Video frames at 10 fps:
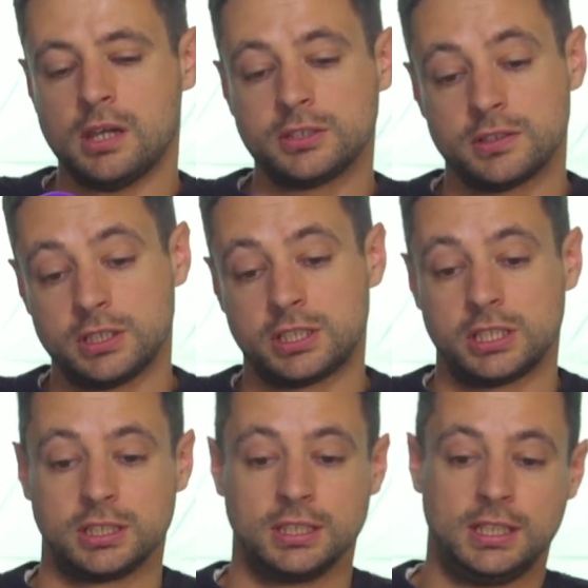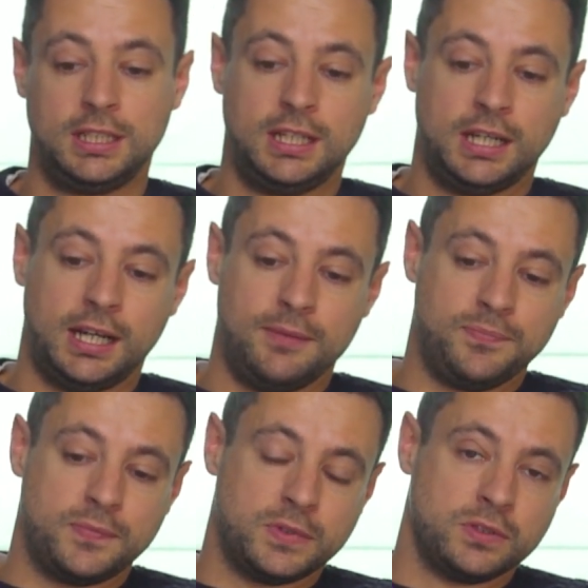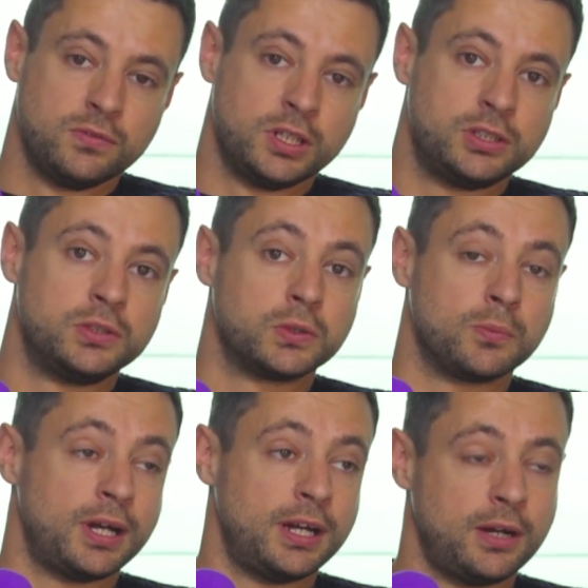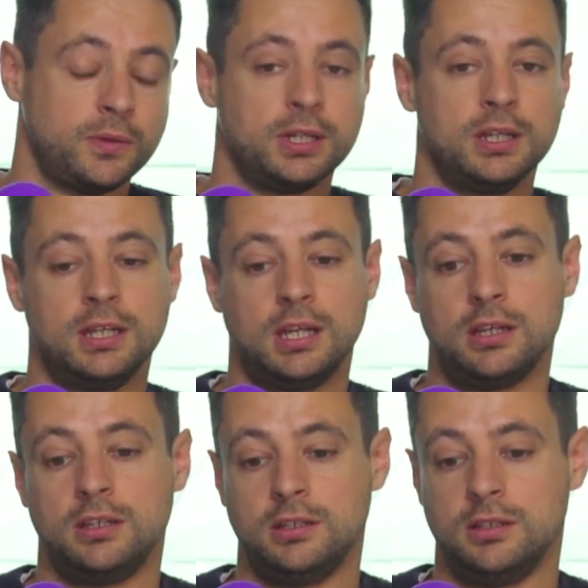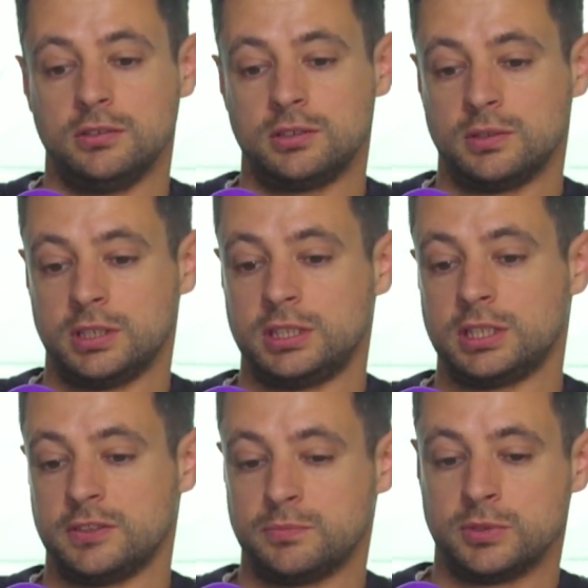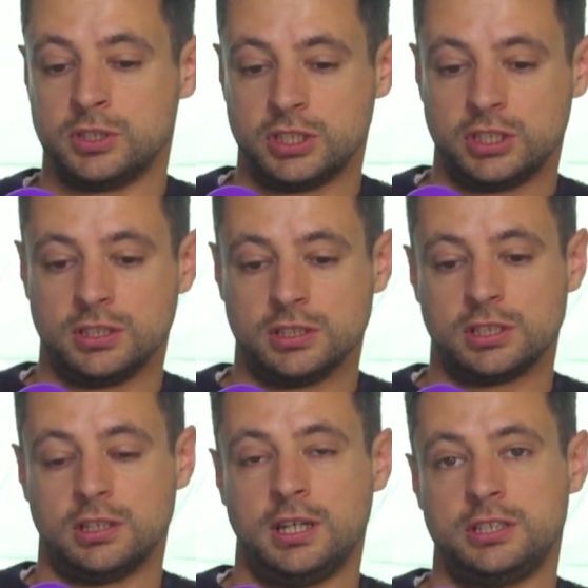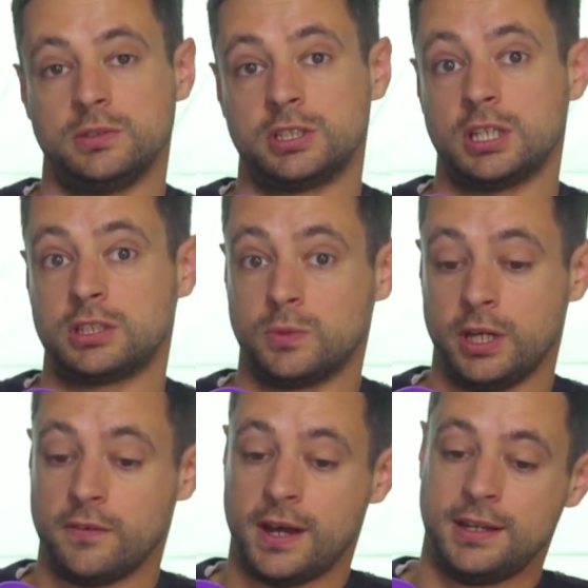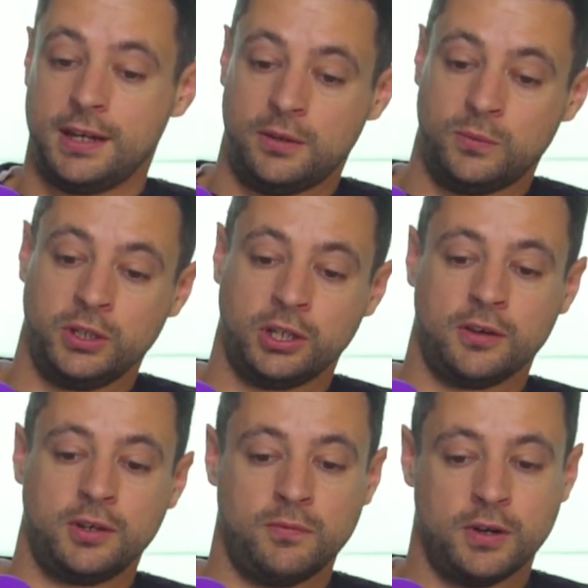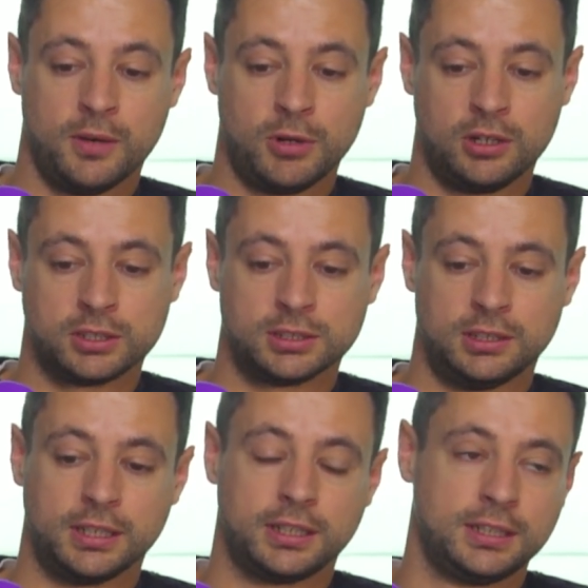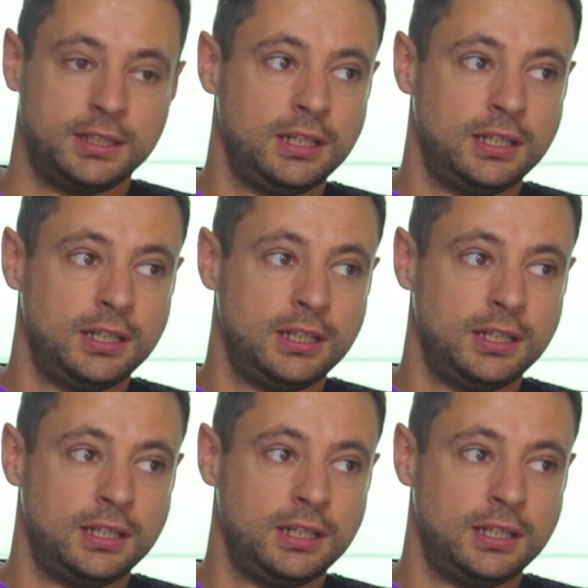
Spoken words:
So this session is really to talk about how we can get you to a safe position. So how do you assess where you're at now and what your current environment looks like?